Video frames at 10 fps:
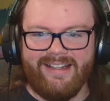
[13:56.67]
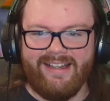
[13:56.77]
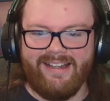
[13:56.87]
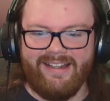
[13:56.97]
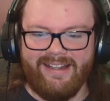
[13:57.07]

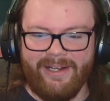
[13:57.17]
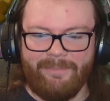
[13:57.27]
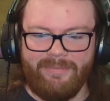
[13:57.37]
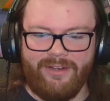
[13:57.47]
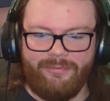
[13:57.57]
uh,
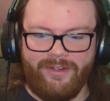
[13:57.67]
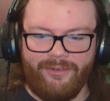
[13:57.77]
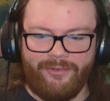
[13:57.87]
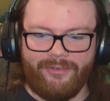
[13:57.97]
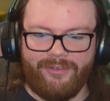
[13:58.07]
it
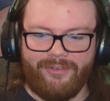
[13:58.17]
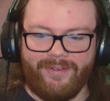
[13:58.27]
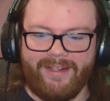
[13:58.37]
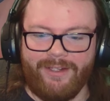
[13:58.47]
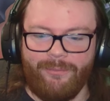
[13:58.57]
feels
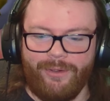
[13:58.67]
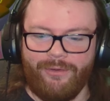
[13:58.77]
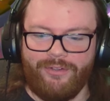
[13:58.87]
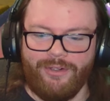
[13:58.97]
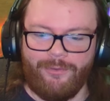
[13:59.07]
slightly
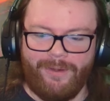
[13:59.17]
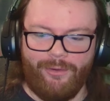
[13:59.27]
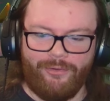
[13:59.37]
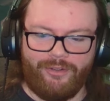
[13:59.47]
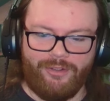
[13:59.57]
weird to use my
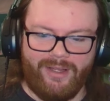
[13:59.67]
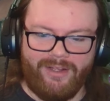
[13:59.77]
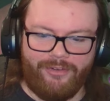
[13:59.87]
ult to cleanse